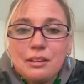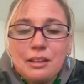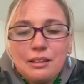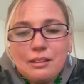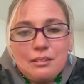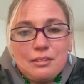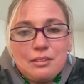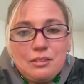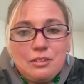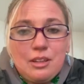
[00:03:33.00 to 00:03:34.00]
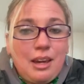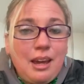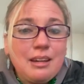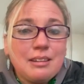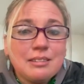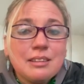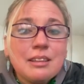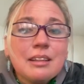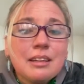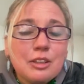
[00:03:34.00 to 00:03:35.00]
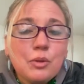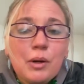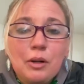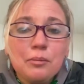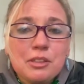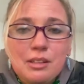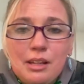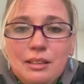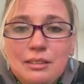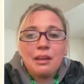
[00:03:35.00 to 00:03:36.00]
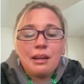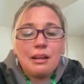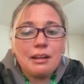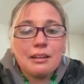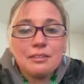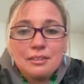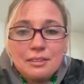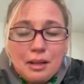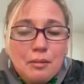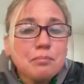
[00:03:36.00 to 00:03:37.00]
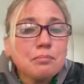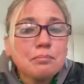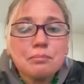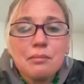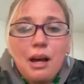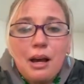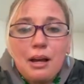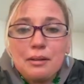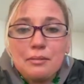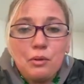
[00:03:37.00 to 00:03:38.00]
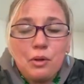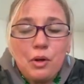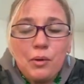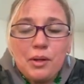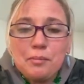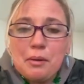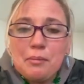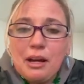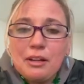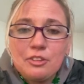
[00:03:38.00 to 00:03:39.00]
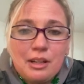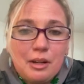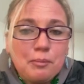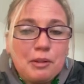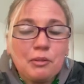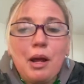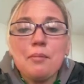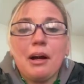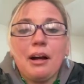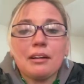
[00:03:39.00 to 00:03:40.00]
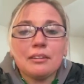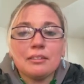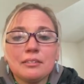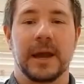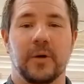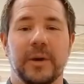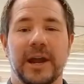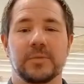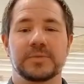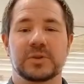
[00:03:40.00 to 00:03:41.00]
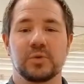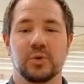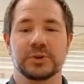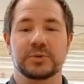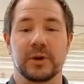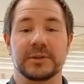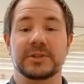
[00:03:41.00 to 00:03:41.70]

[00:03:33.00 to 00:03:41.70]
they can say, Hey, can you help today? And I can say, Yep, yeah I will go get my badge and I will be right back. I want to help schools run